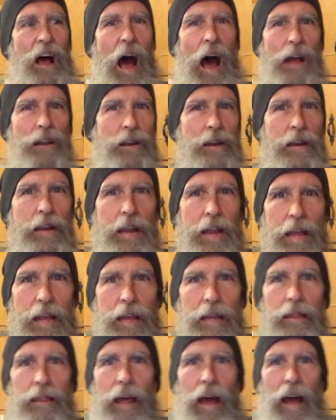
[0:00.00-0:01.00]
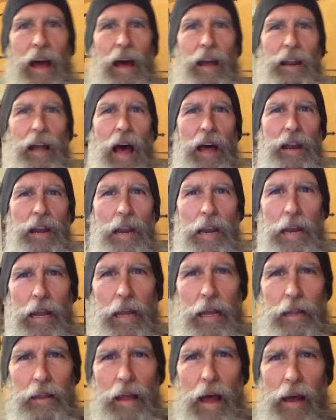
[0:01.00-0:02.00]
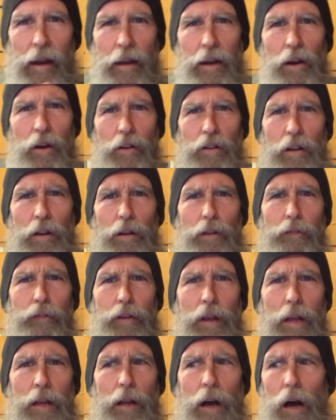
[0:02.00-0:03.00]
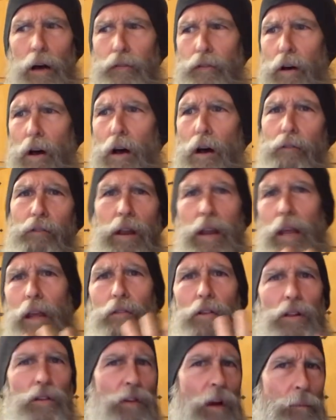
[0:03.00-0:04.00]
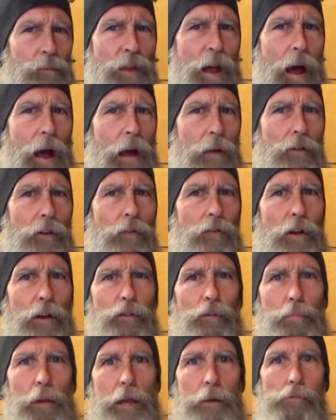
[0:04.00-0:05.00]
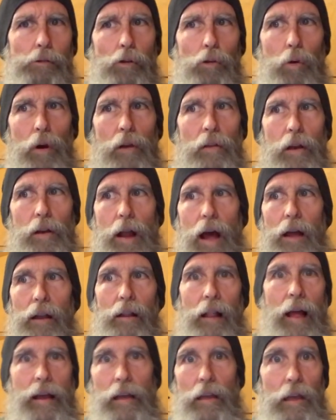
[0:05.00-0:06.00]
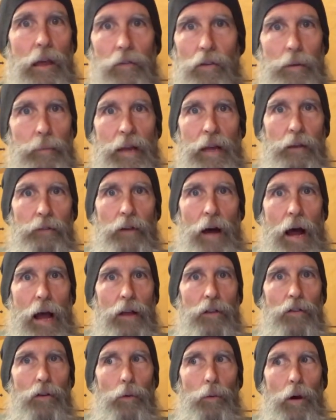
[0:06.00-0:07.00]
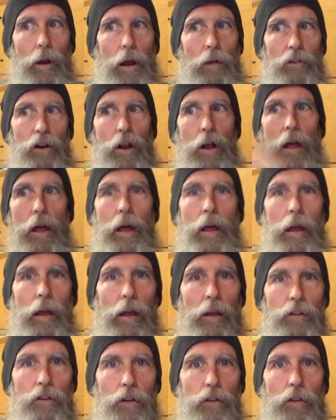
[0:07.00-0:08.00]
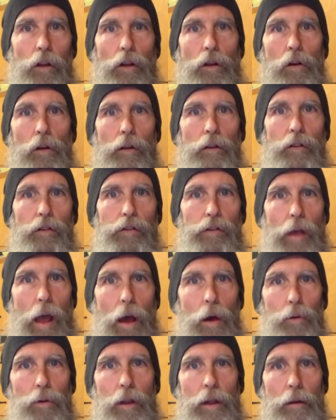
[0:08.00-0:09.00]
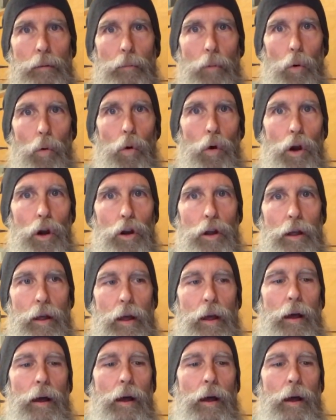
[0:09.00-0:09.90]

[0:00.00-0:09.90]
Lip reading: I need that. I need that energy to feed off of. And even sometimes if it's people where they're not like giving me advice or whatever, it's just a good sounding board.